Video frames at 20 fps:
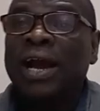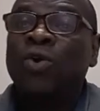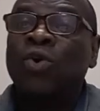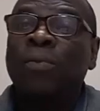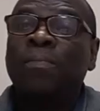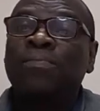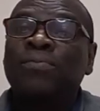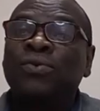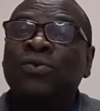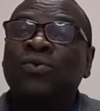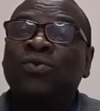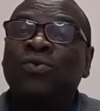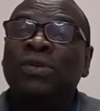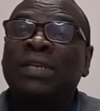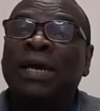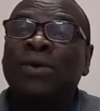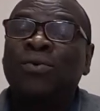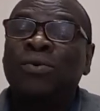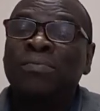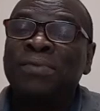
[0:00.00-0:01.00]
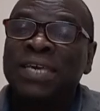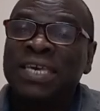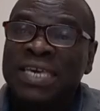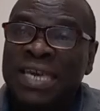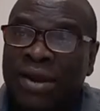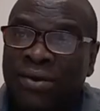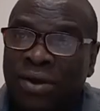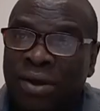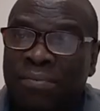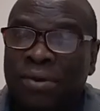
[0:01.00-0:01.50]
I hope you not only be
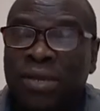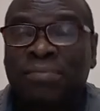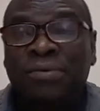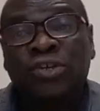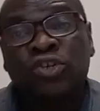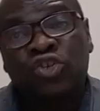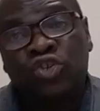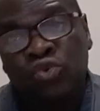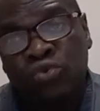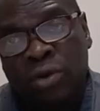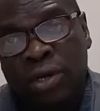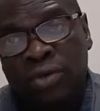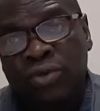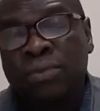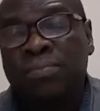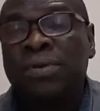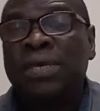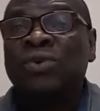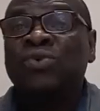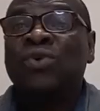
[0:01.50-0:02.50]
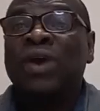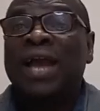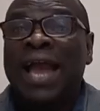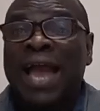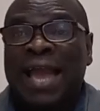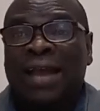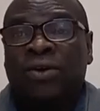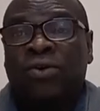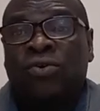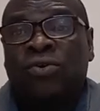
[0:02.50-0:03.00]
hearer, but you be doer. You
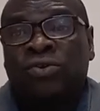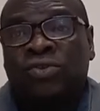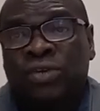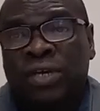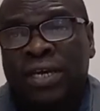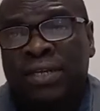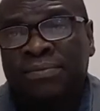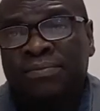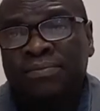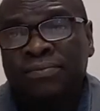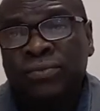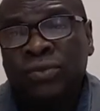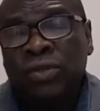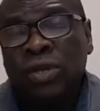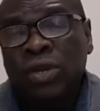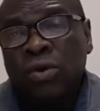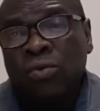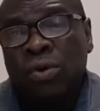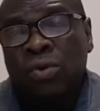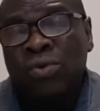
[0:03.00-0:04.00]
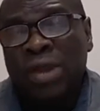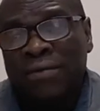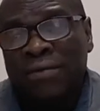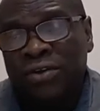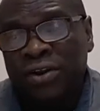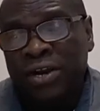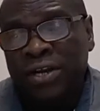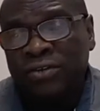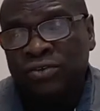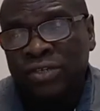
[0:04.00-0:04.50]
act onto it. What we have
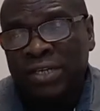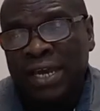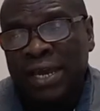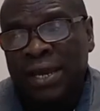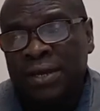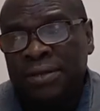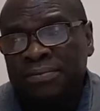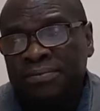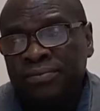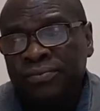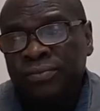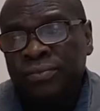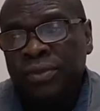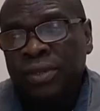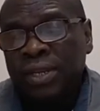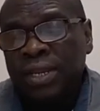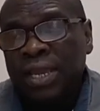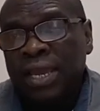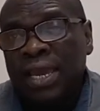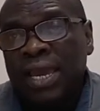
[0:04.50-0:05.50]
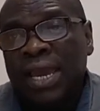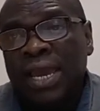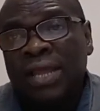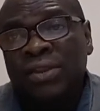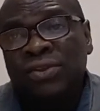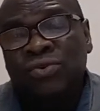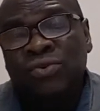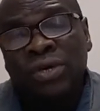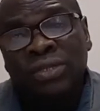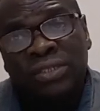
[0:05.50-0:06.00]
learned today,
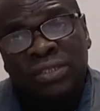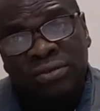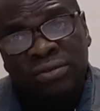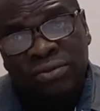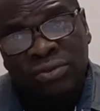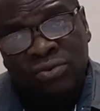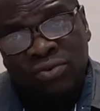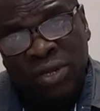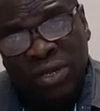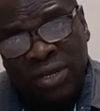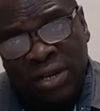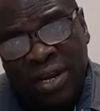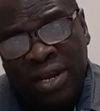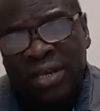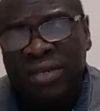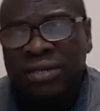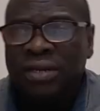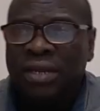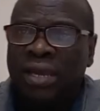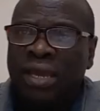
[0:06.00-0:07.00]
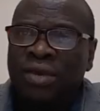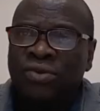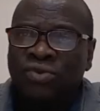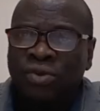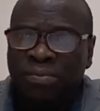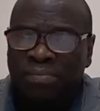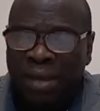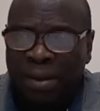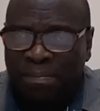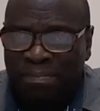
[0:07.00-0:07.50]
and you will learn and
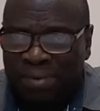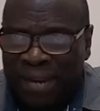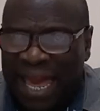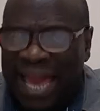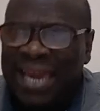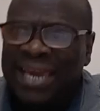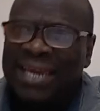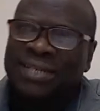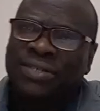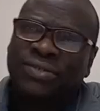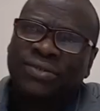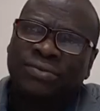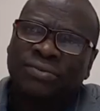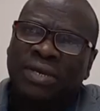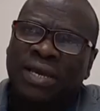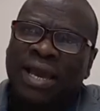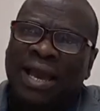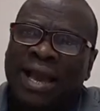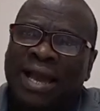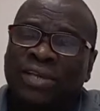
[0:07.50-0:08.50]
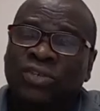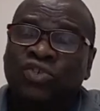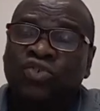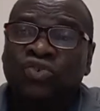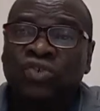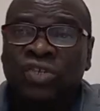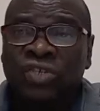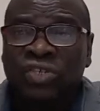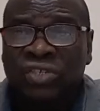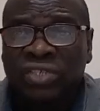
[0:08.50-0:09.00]
you apply it as
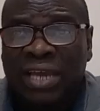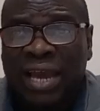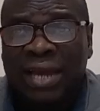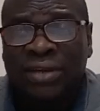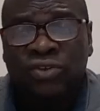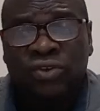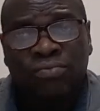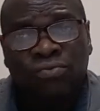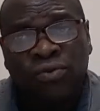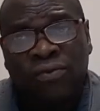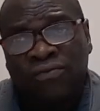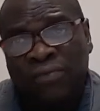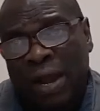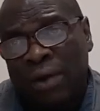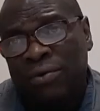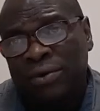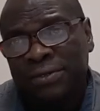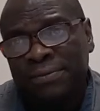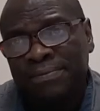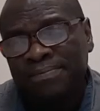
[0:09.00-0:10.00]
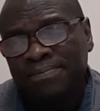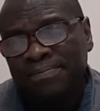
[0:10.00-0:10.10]
you decide to move forward.